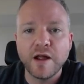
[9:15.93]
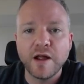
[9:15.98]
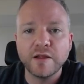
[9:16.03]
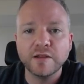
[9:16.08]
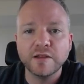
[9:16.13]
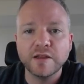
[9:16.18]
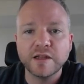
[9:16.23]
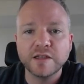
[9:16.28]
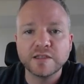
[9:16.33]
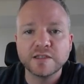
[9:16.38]

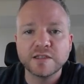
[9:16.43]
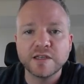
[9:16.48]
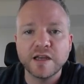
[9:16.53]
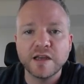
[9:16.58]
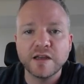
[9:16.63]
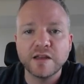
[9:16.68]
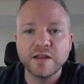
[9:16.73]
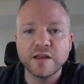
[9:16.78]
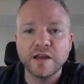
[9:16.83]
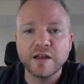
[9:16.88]
Let's
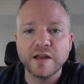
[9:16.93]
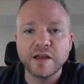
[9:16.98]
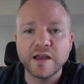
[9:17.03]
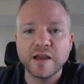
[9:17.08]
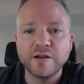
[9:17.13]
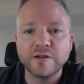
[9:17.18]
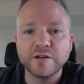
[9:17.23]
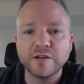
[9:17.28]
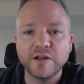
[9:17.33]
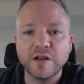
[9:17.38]
say that I
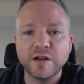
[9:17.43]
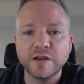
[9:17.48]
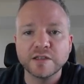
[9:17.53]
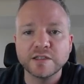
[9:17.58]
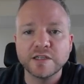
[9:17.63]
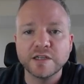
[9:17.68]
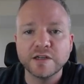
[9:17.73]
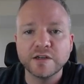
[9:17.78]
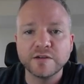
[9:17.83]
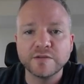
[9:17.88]
entered longs
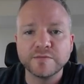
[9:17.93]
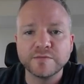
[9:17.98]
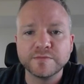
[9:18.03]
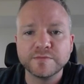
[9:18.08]
here.